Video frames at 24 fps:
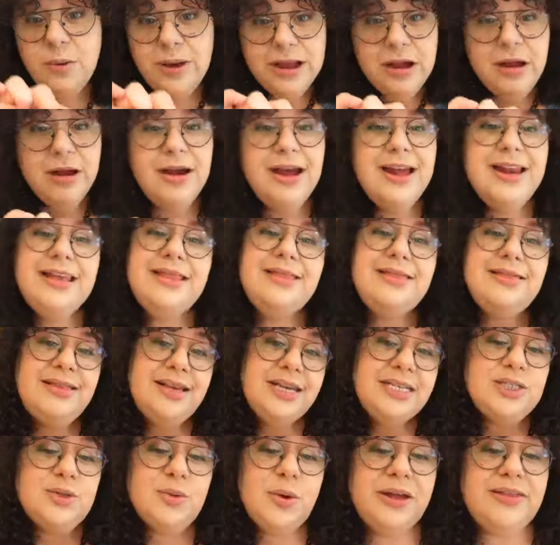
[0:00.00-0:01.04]
going on, and
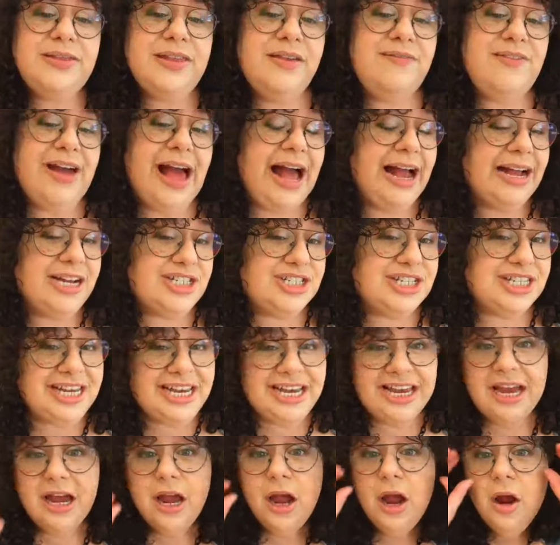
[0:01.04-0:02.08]
this one, they've
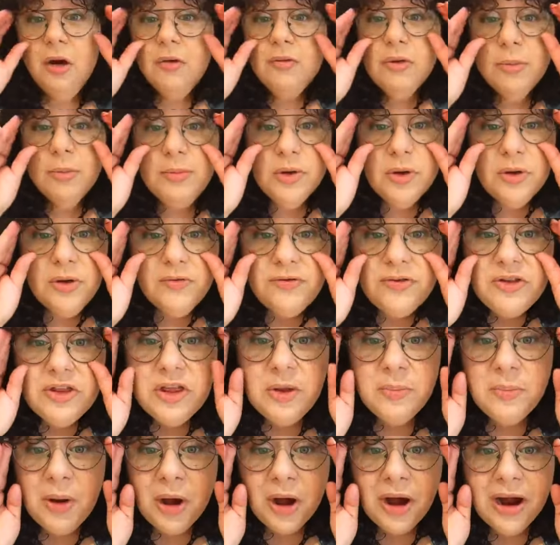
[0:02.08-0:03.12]
actually removed
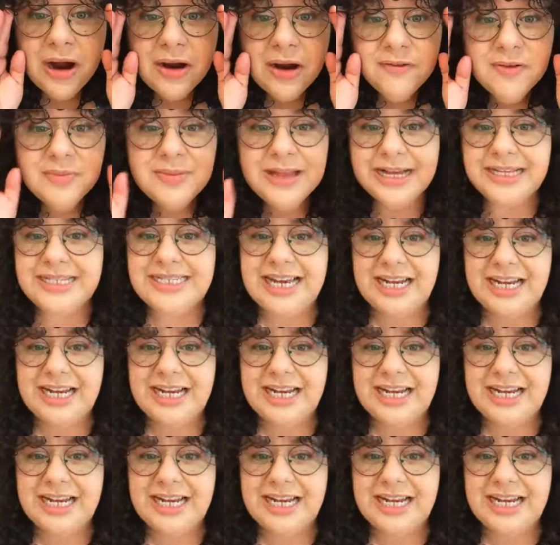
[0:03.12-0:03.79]
the bar from that